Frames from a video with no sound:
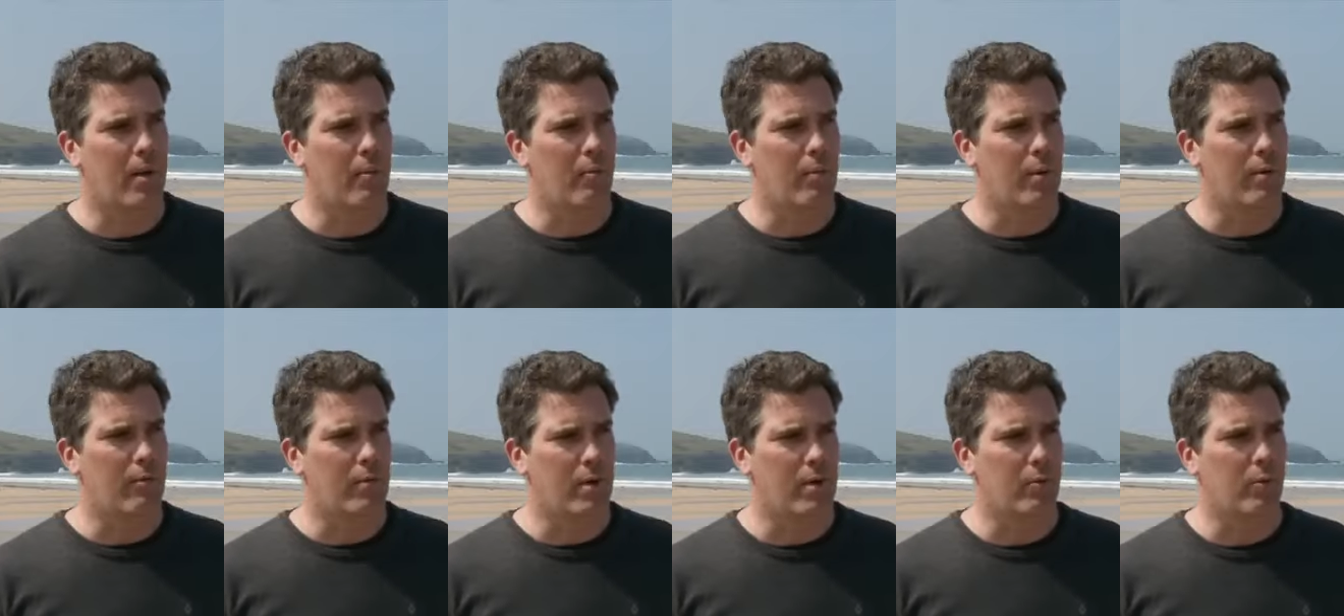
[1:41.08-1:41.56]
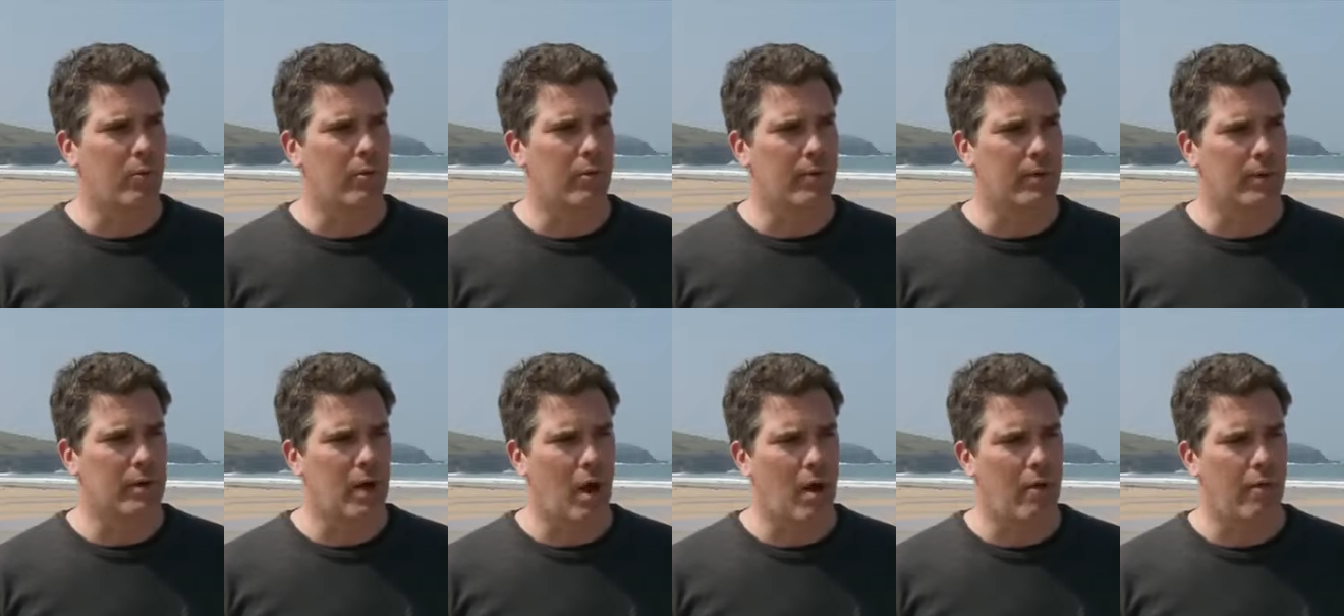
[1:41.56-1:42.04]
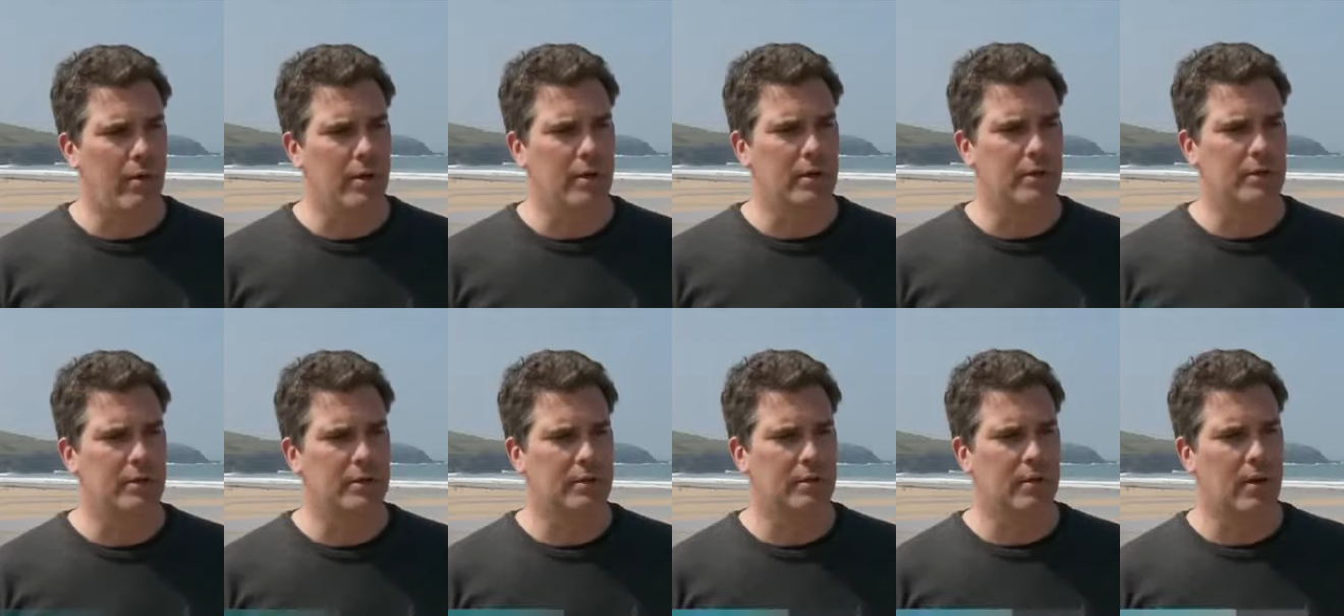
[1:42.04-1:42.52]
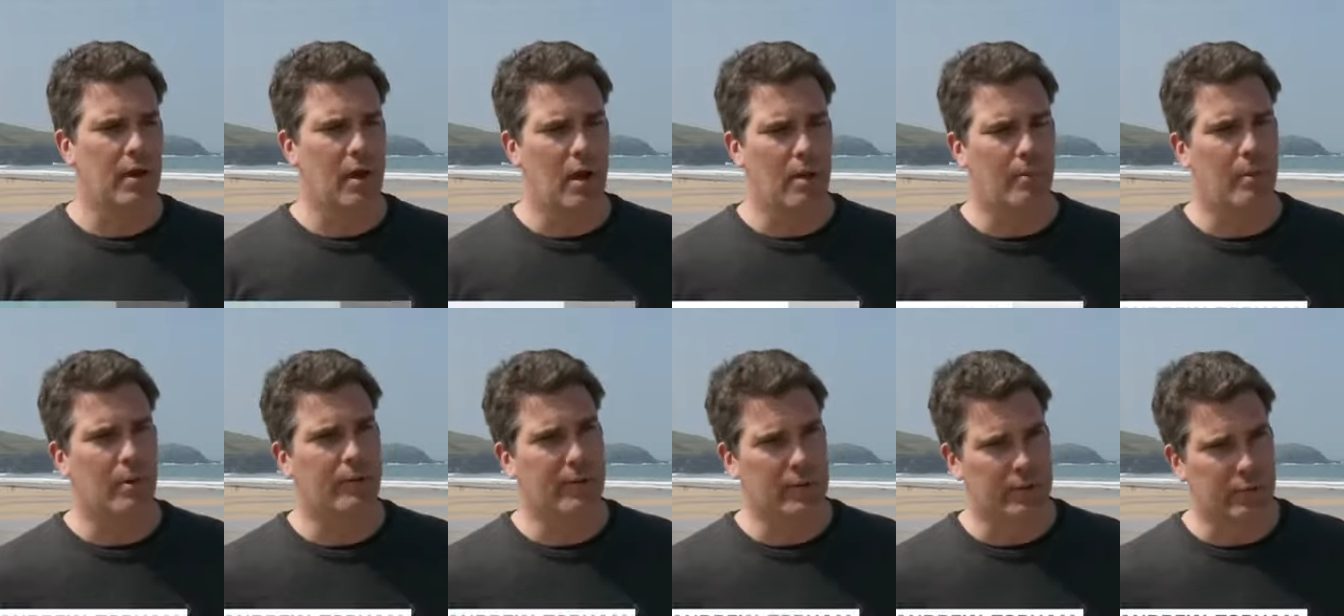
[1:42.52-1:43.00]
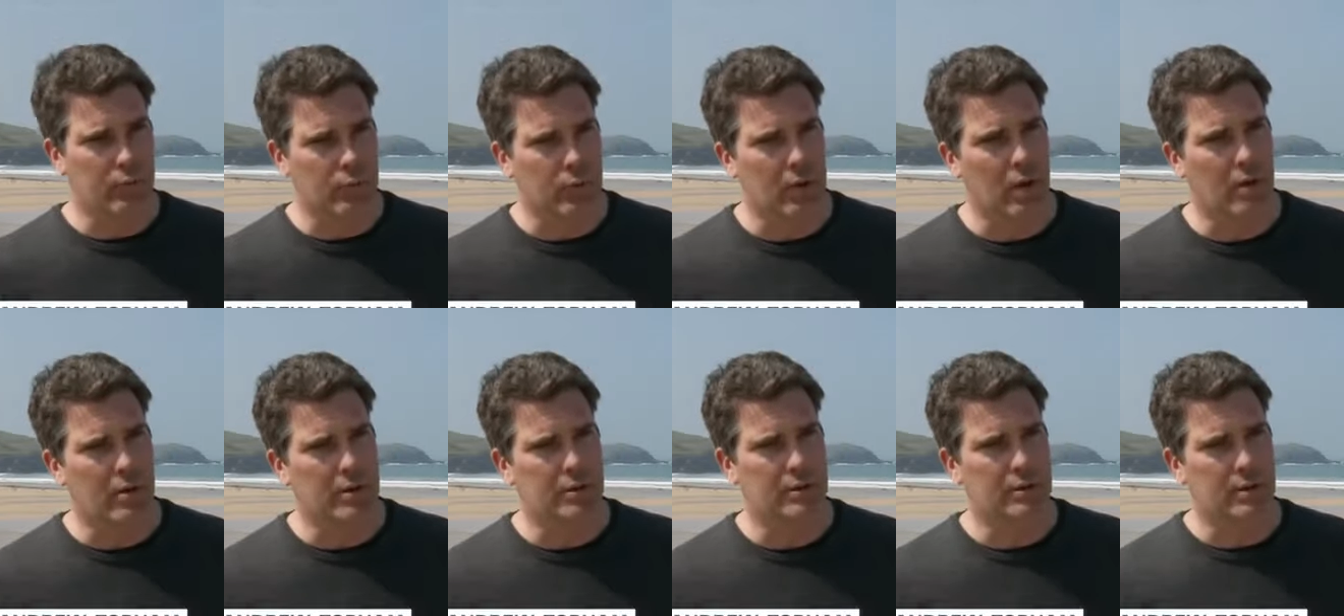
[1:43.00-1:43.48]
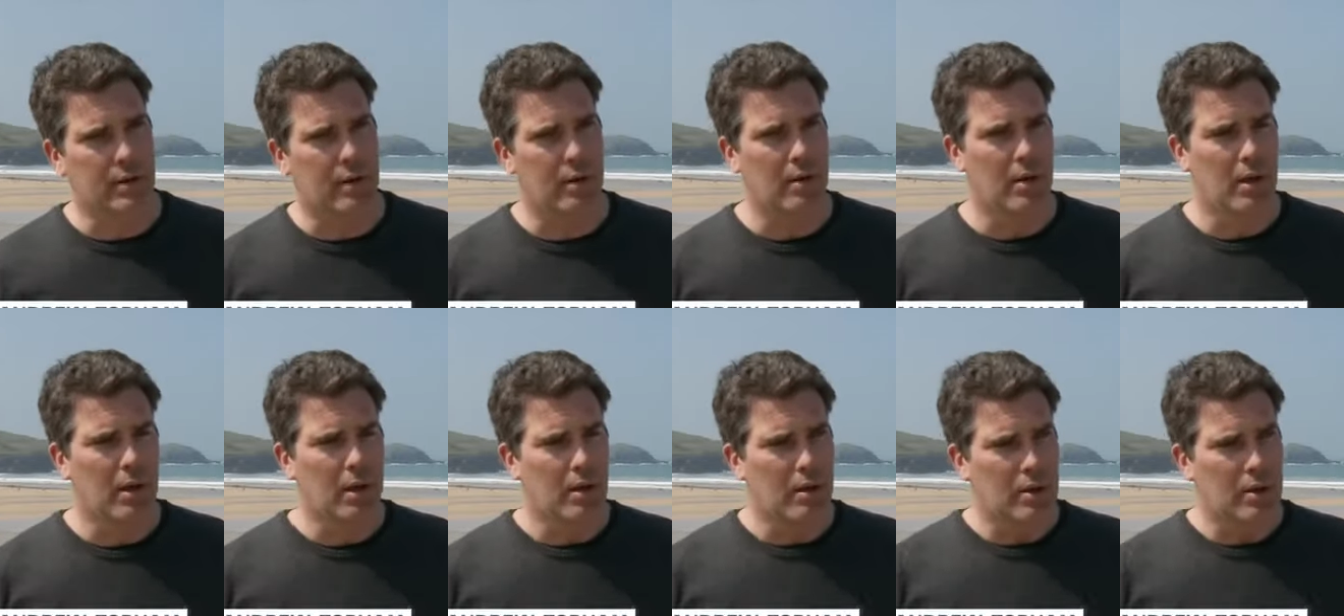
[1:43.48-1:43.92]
and we really want to encourage um, our festival goers to